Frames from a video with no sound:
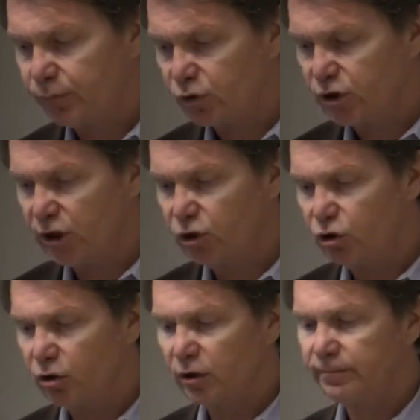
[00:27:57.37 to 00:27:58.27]

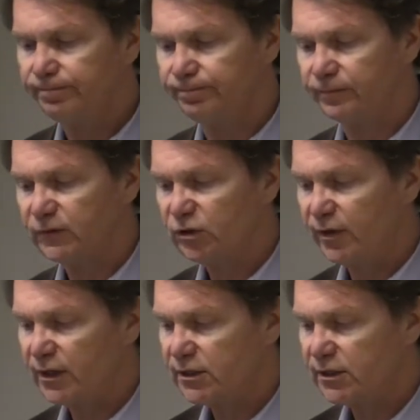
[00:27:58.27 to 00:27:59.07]
procedure is very